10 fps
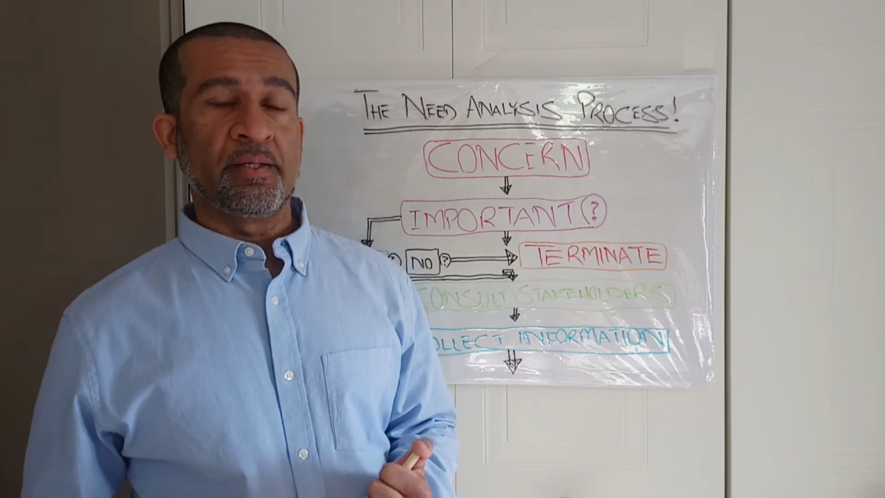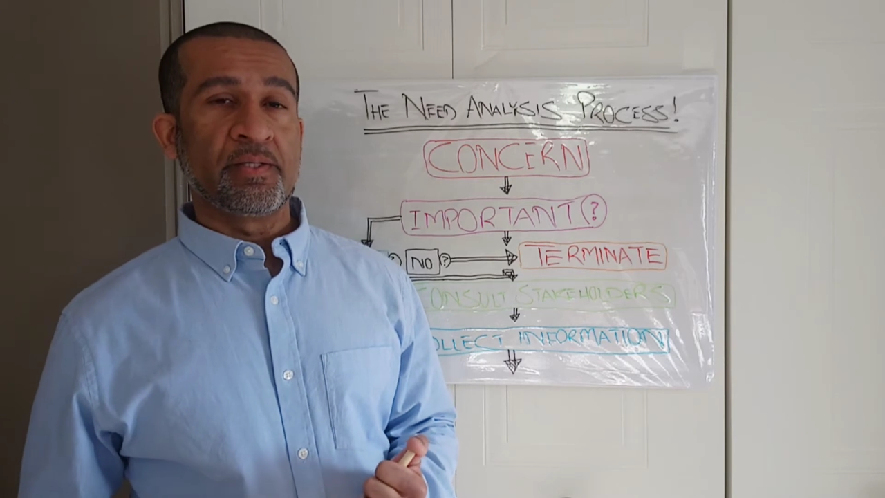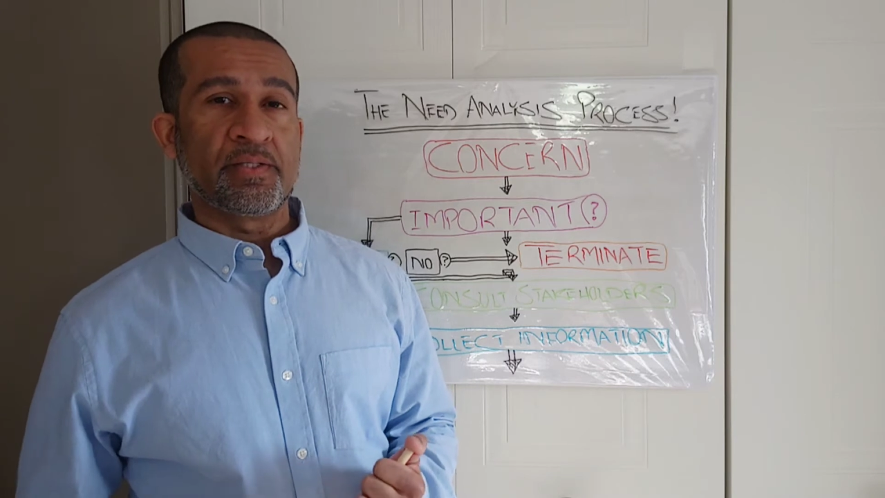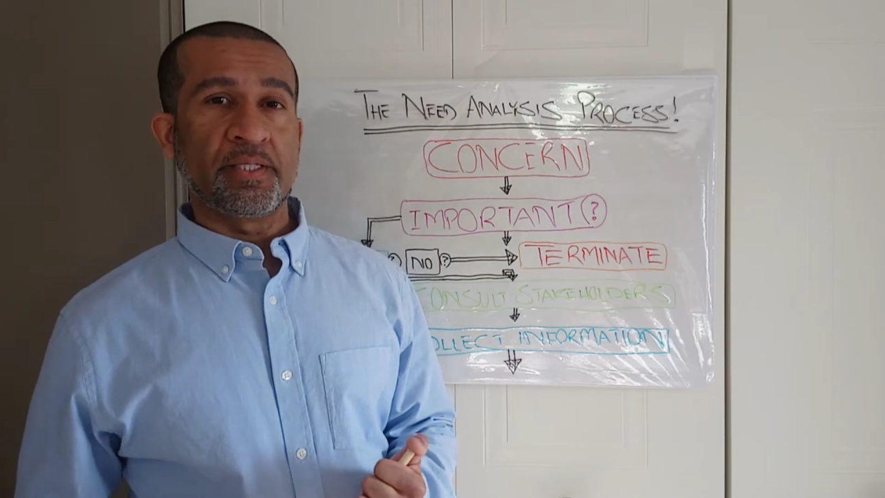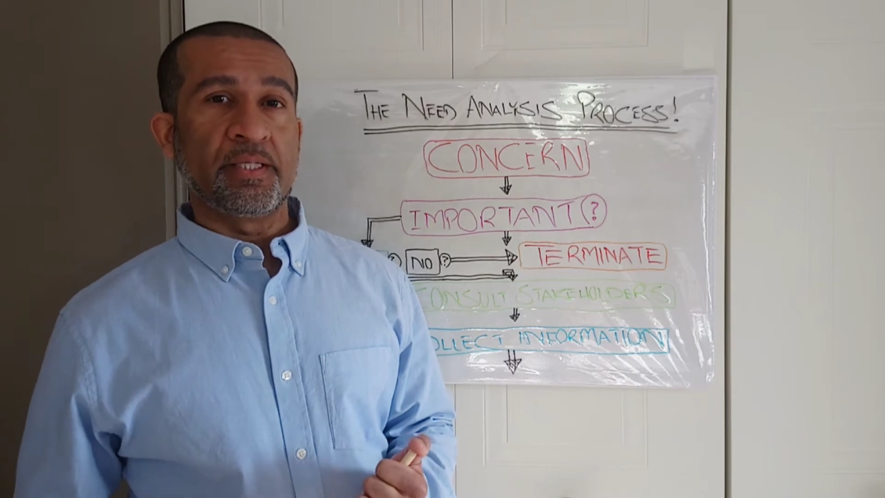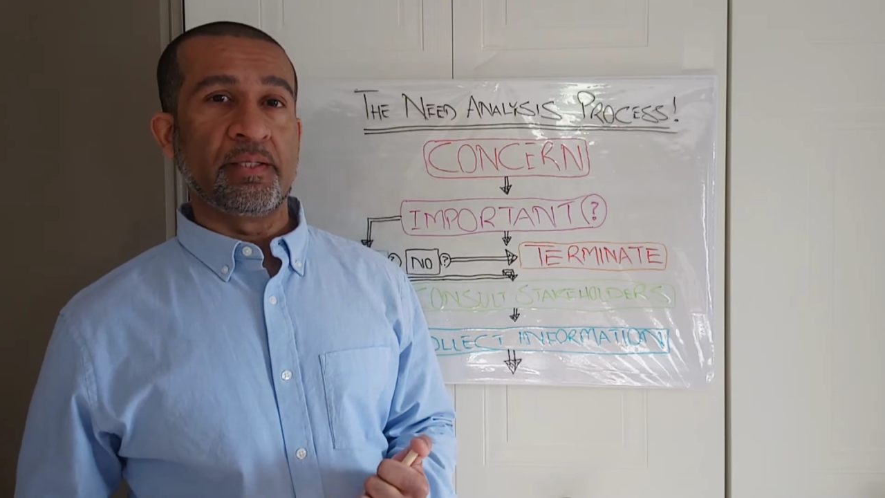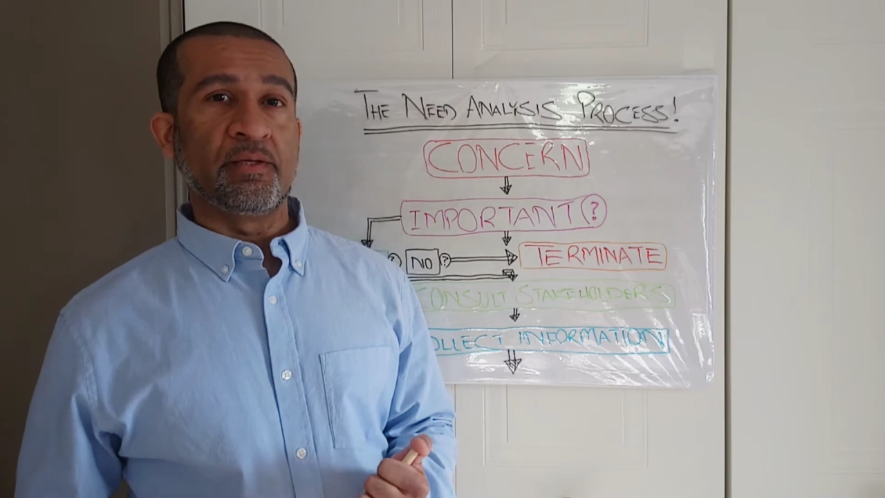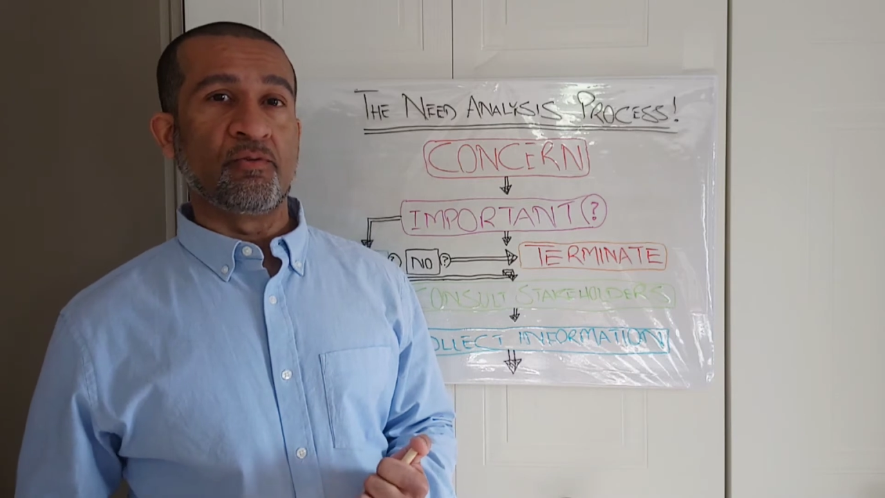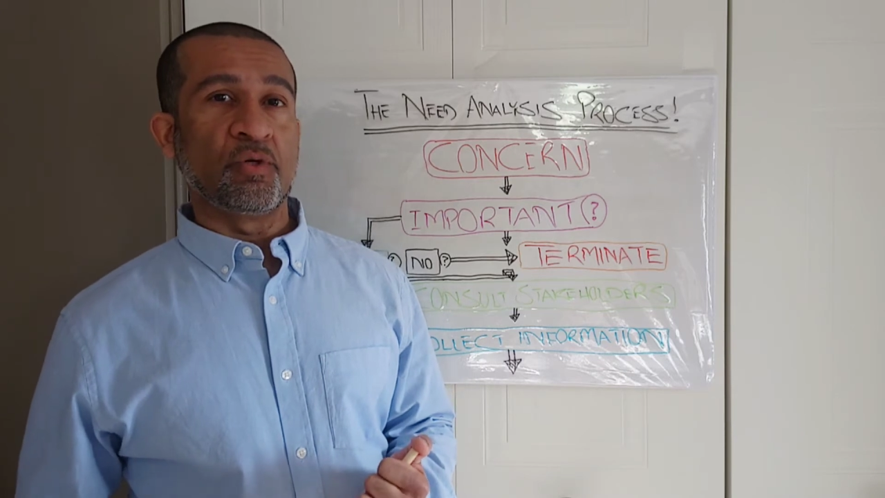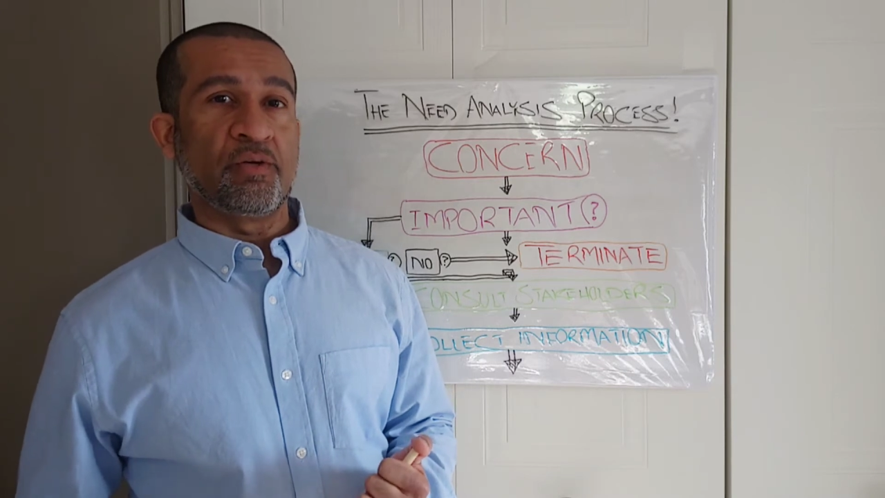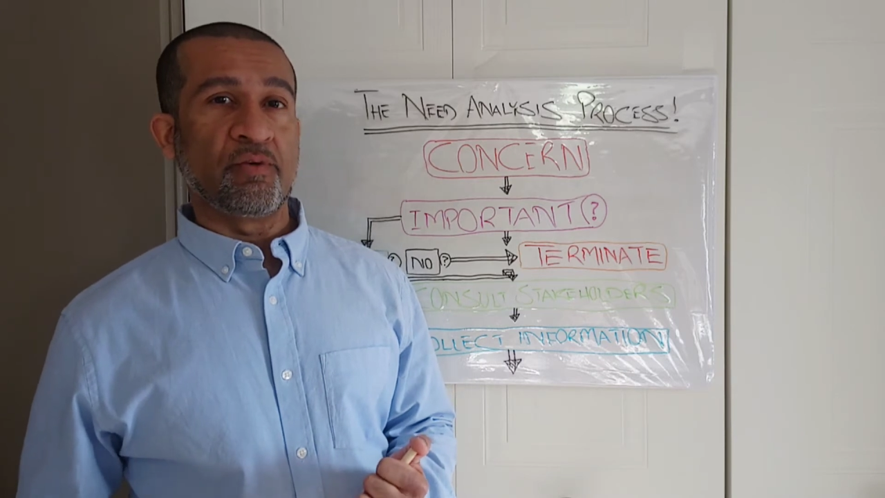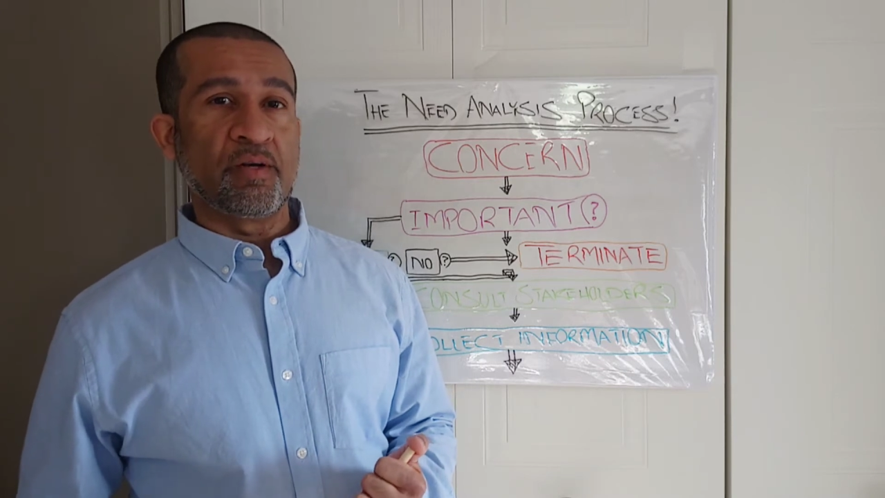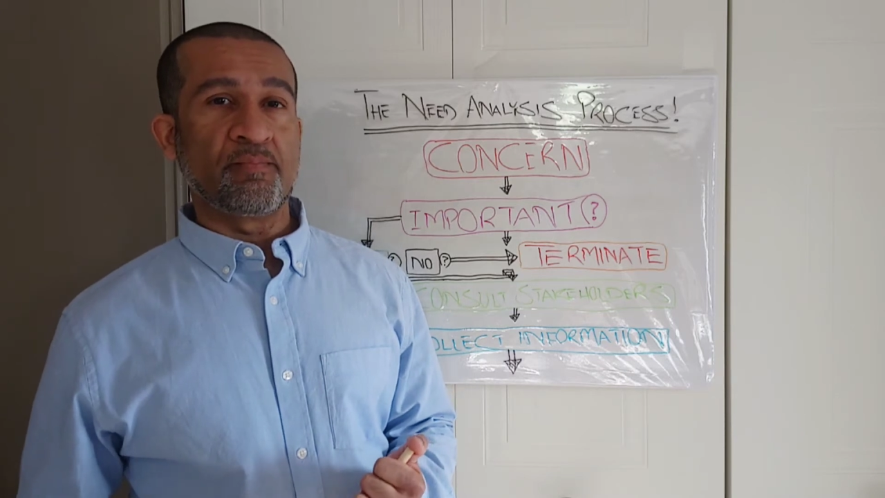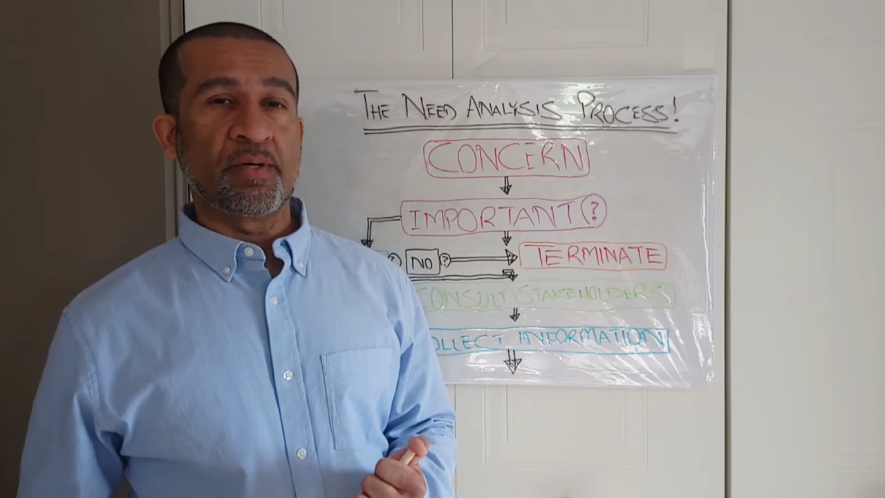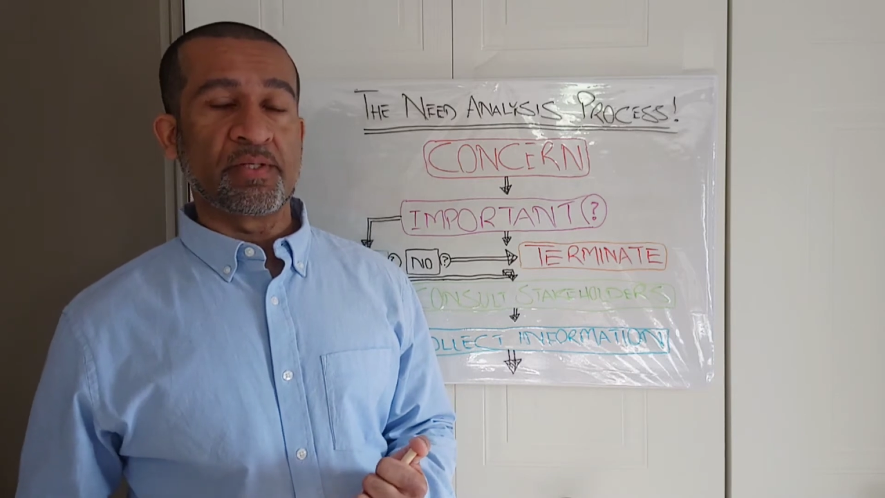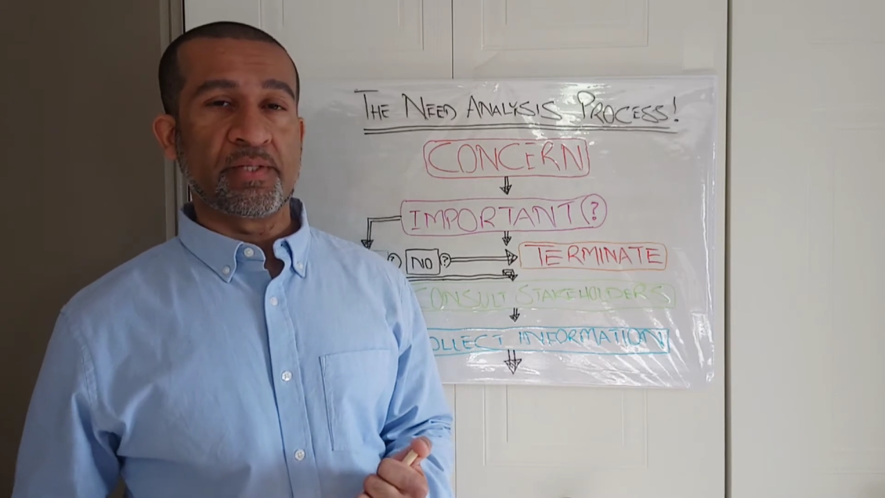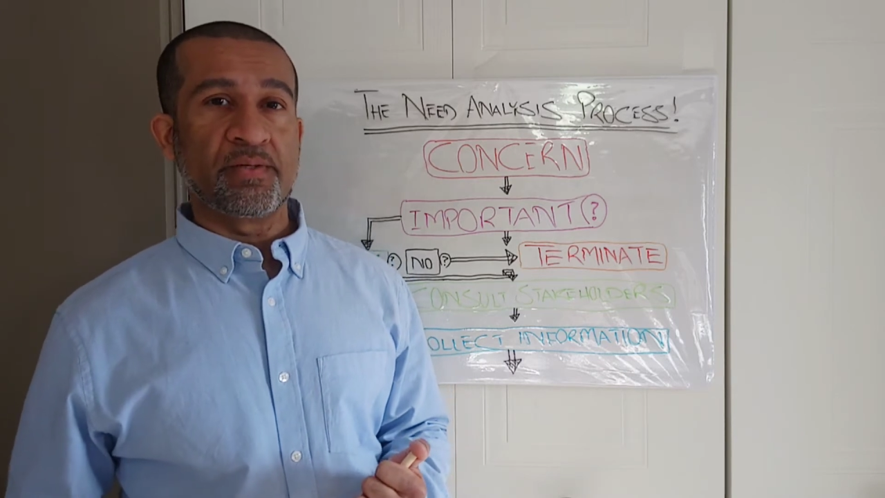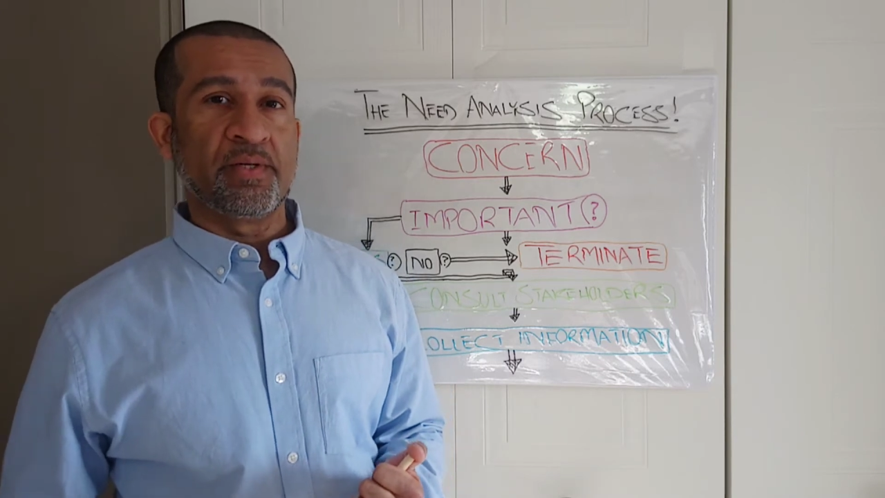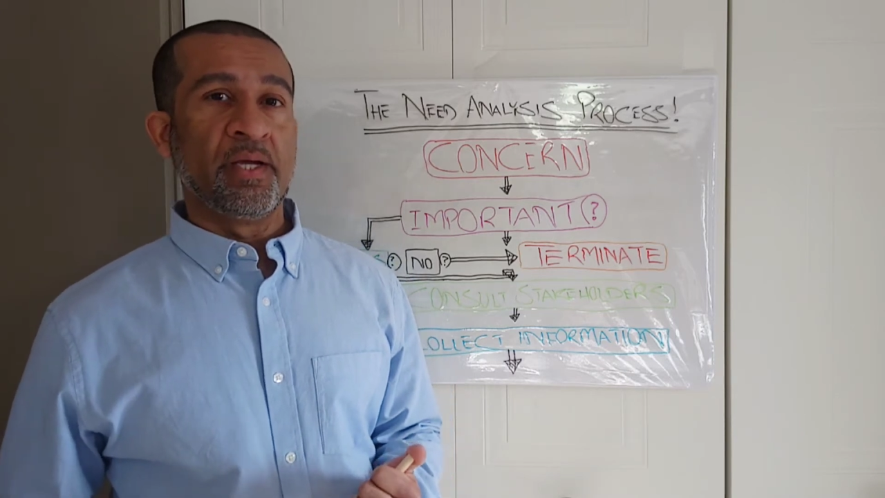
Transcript: see the 41%